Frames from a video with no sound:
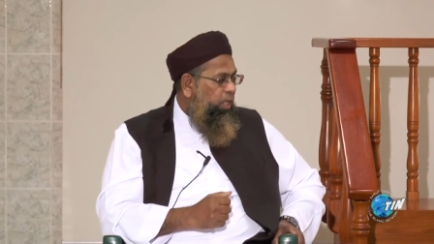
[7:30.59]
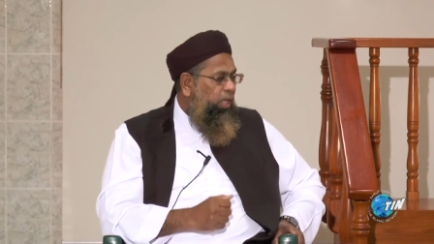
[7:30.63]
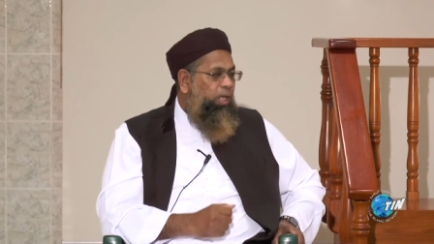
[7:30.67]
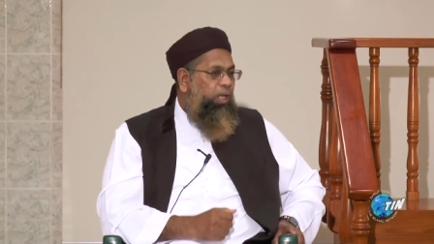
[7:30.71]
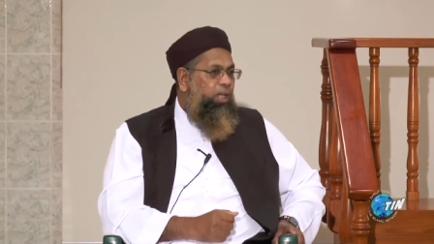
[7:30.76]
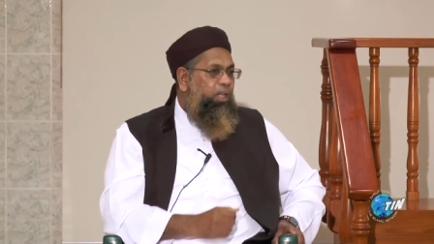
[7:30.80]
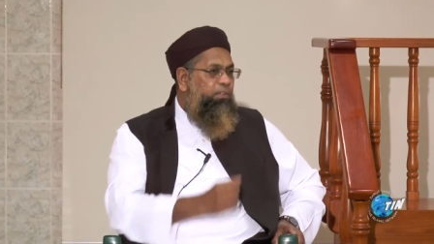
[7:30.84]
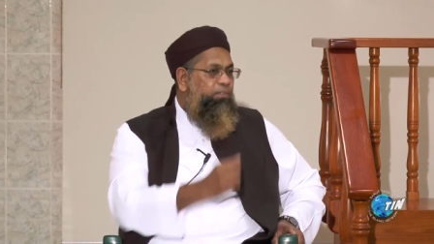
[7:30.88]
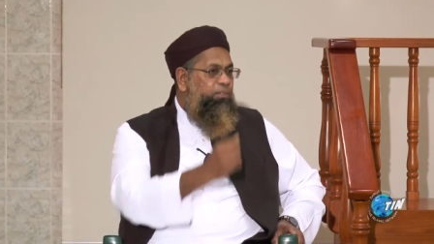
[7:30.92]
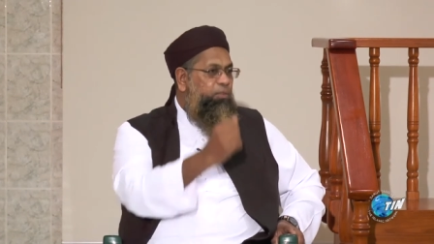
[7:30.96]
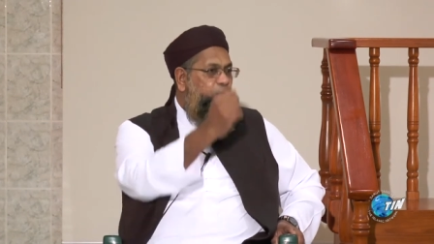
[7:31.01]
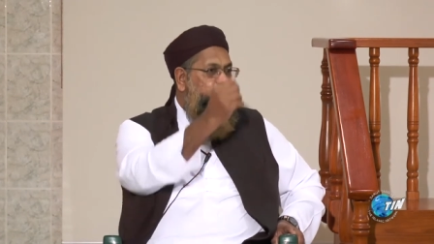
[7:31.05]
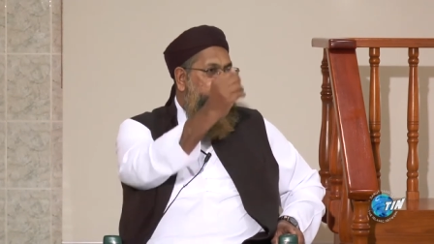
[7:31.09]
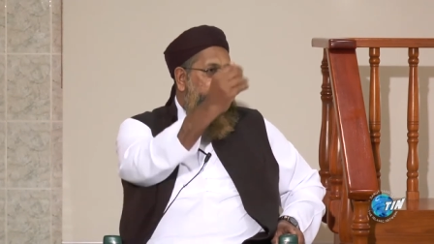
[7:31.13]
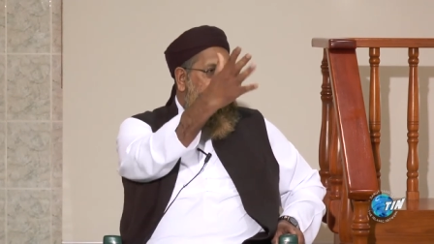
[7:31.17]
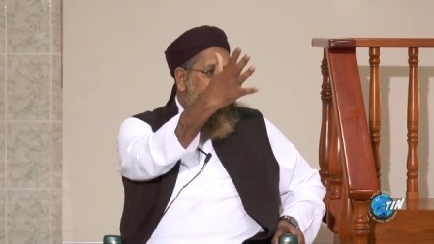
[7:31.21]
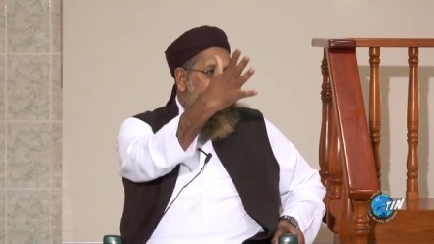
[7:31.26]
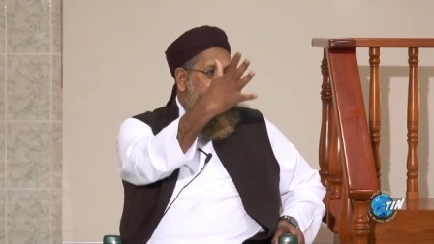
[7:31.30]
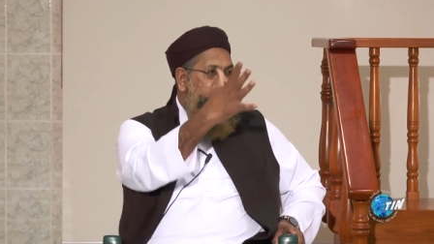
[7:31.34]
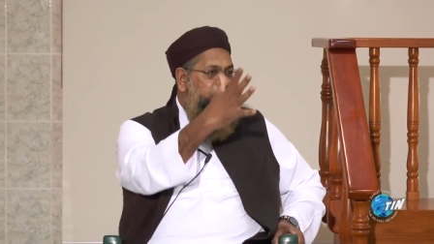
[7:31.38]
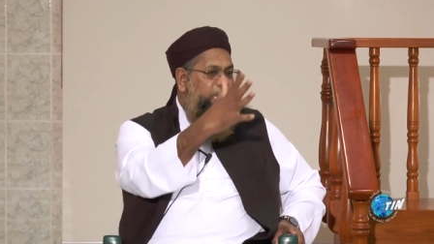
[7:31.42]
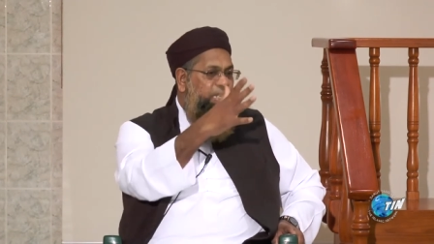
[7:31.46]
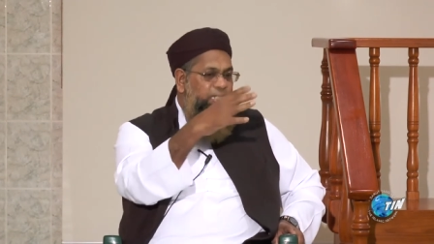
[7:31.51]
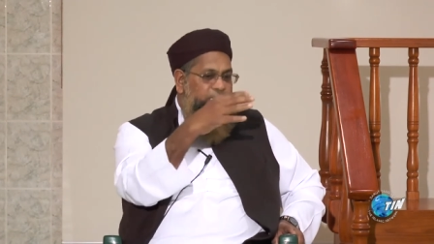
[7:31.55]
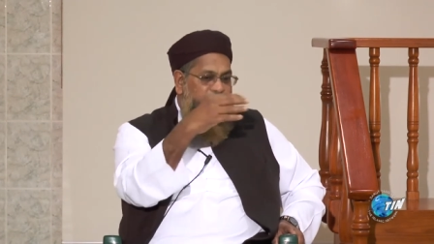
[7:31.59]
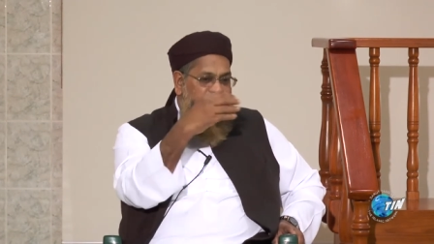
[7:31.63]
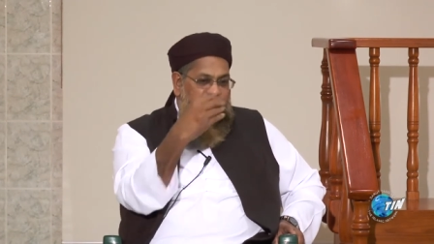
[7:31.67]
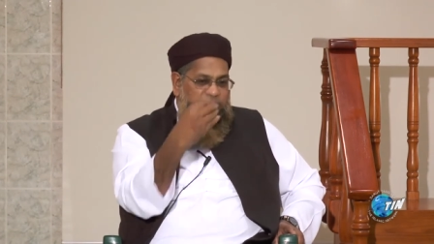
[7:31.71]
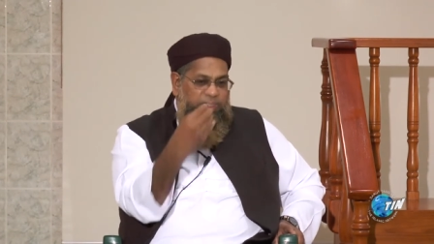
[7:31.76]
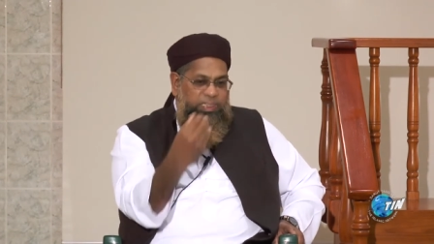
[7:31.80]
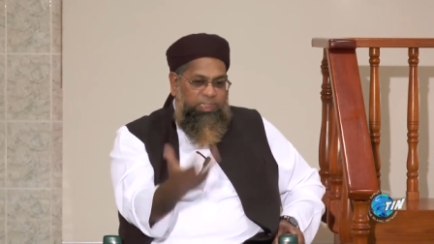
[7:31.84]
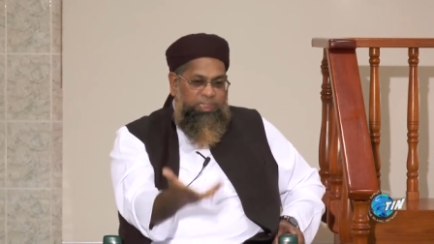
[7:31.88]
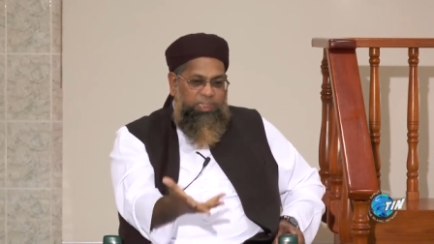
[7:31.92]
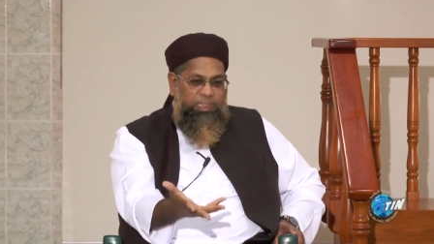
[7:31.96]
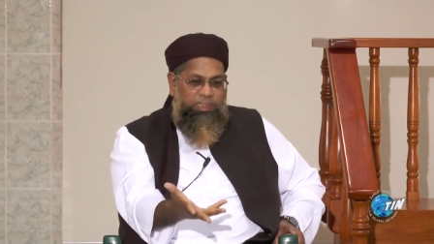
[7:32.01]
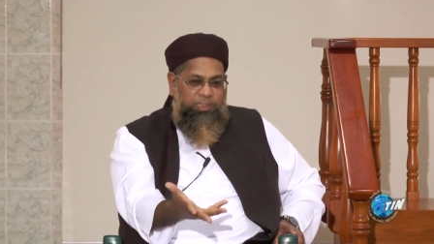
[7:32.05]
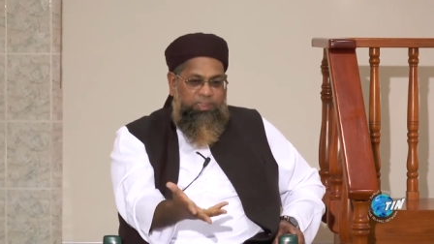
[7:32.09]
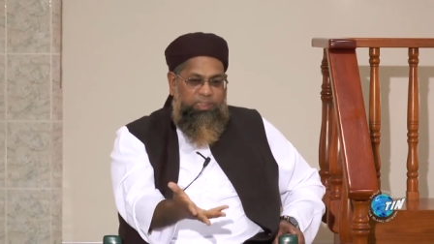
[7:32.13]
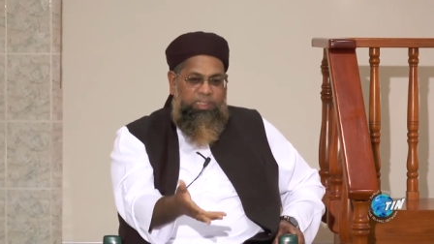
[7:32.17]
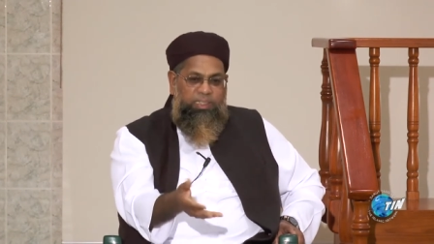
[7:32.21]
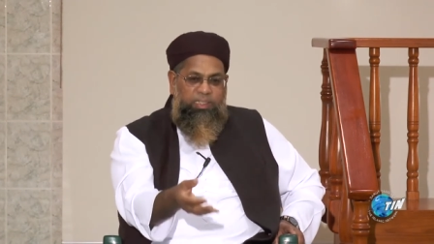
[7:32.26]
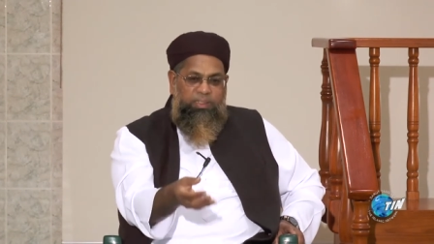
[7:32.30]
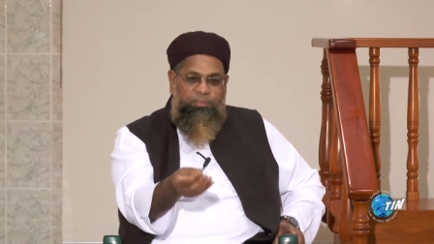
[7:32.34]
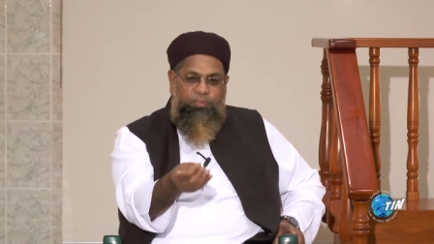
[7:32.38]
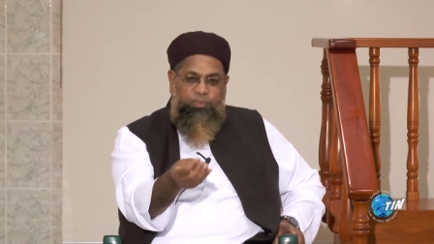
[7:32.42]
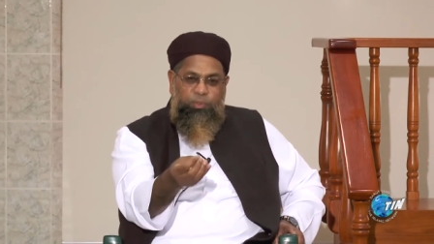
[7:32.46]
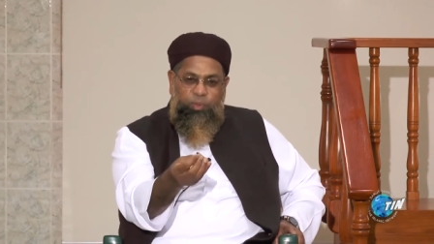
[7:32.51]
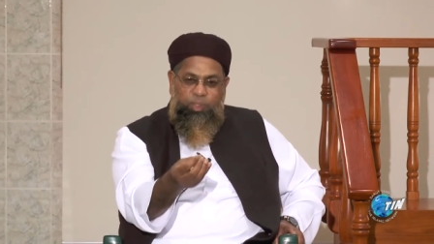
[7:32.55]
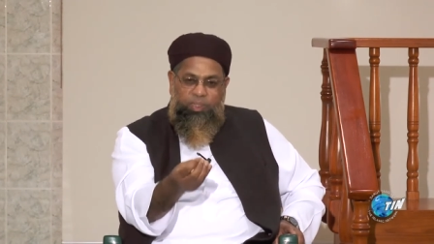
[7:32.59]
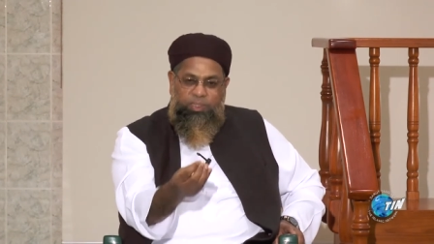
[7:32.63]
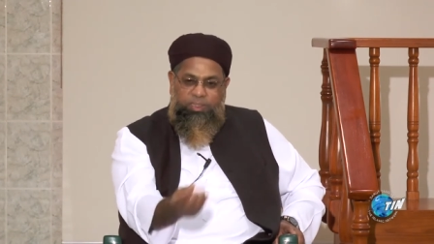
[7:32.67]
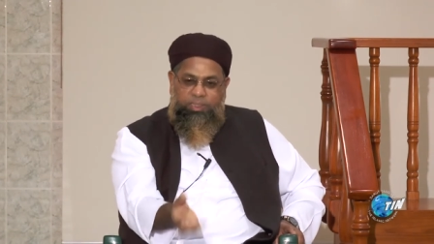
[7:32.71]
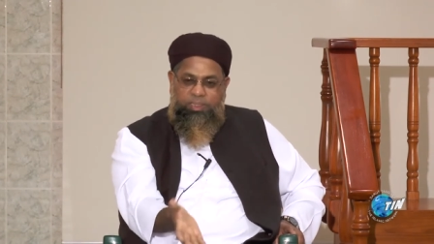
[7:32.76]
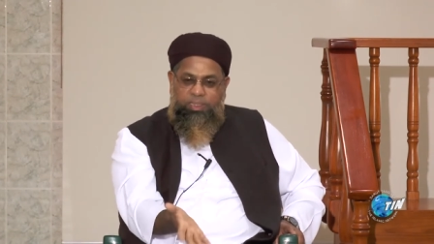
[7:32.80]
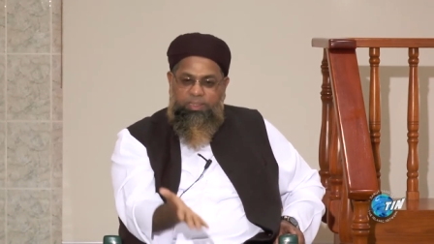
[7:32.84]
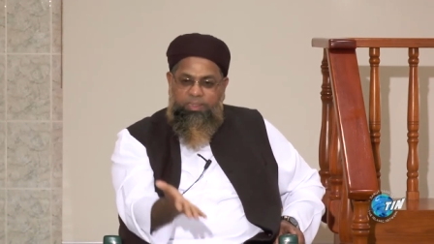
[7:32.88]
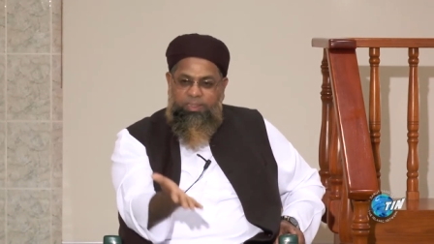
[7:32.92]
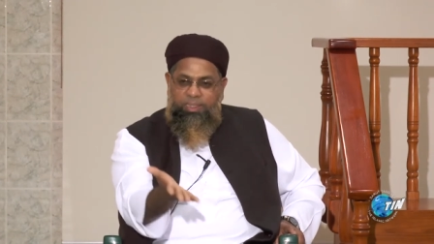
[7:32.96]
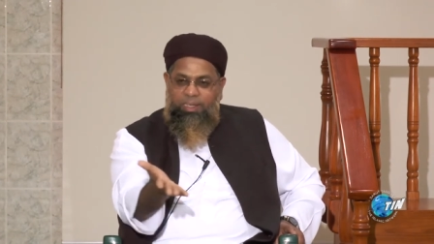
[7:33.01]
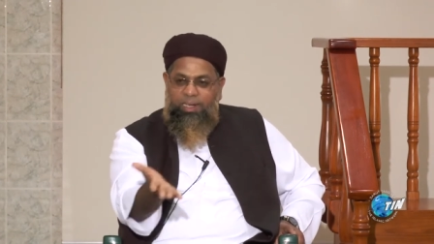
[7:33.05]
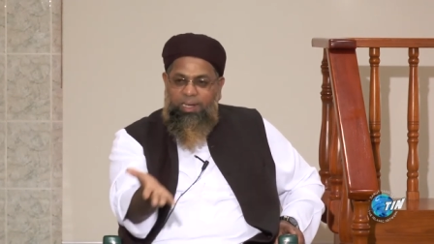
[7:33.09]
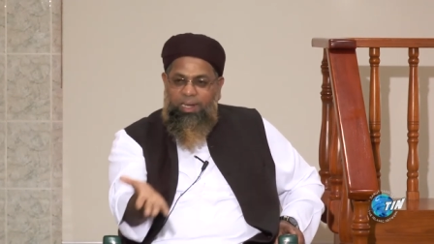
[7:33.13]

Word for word: If you are standing, sit, and if you are sitting,